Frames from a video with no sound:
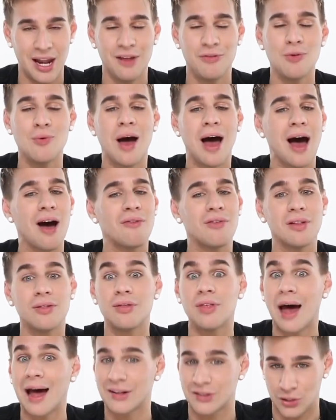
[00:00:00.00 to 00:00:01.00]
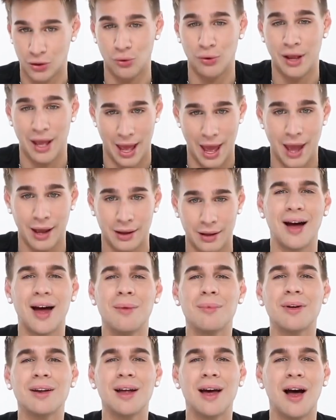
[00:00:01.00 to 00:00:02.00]
if you haven't, that's okay.
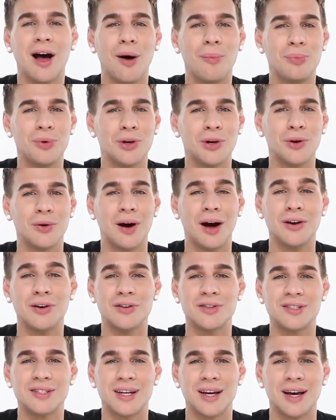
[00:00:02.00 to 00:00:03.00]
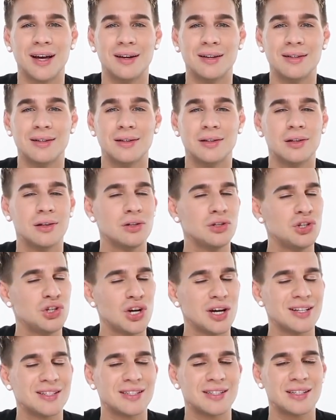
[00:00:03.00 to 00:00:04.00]
I'm gonna help you understand
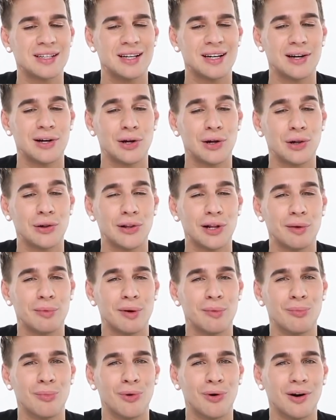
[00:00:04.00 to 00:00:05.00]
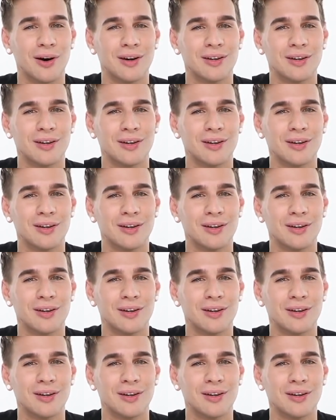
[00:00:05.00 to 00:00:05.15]
just a little bit more.